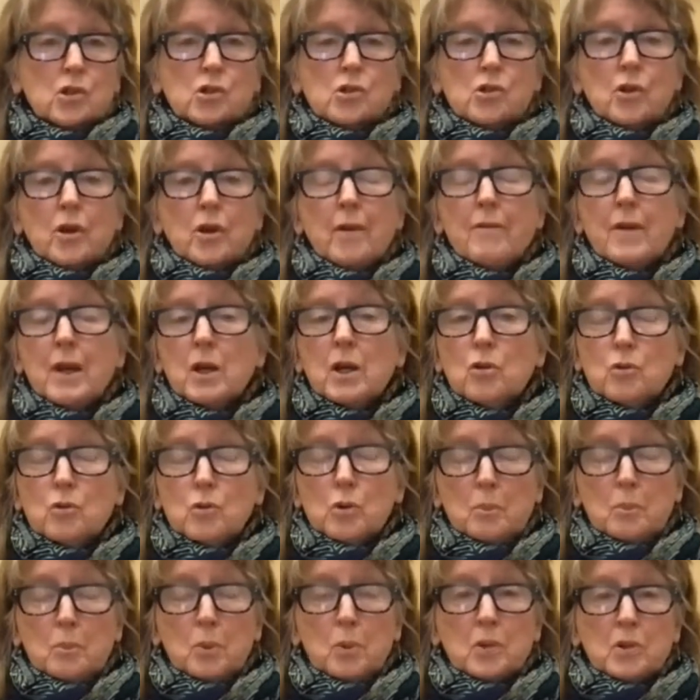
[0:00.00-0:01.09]
So if a
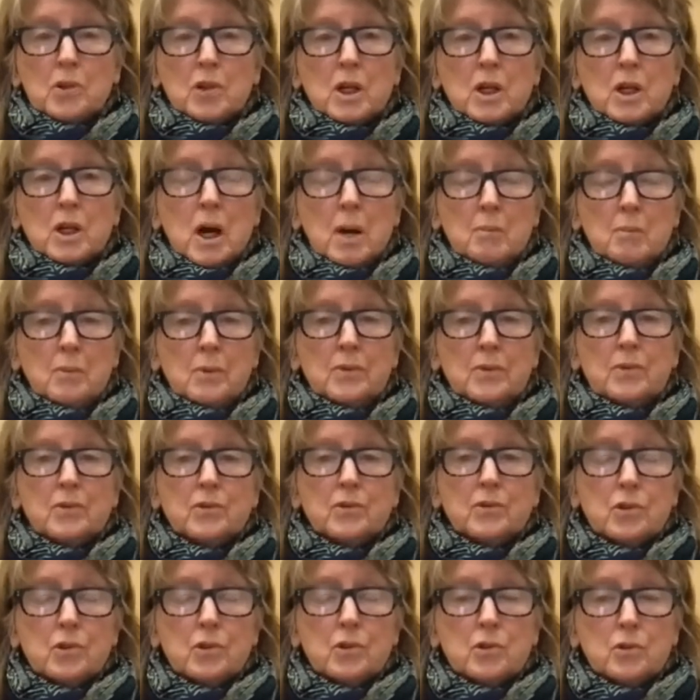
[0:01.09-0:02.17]
group were to come
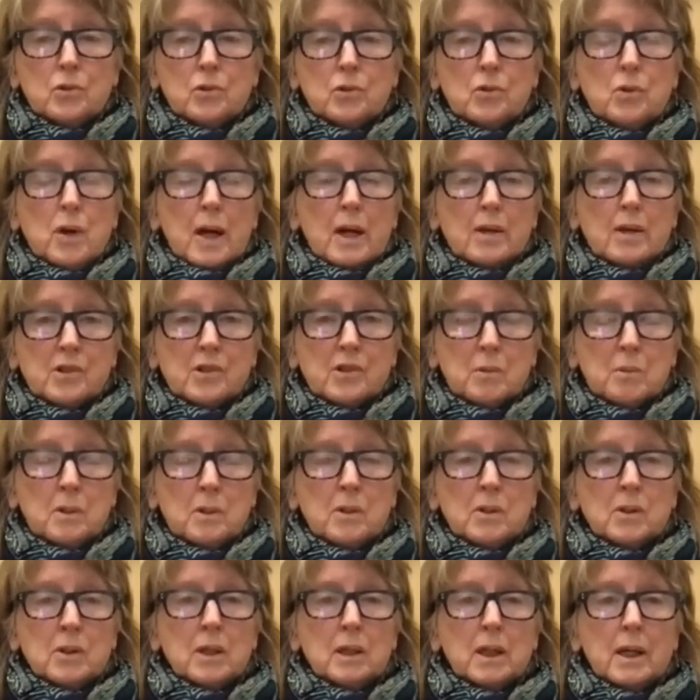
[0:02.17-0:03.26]
to you as a
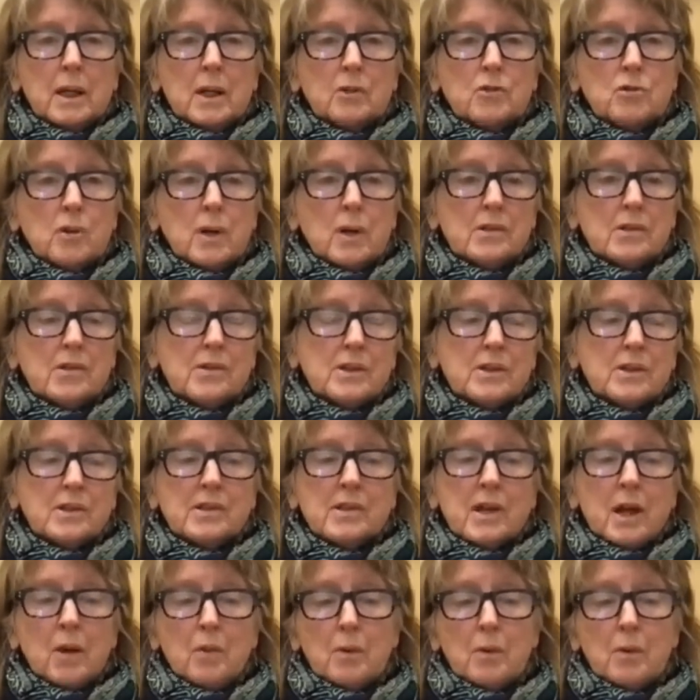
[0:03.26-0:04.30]
community land trust and say,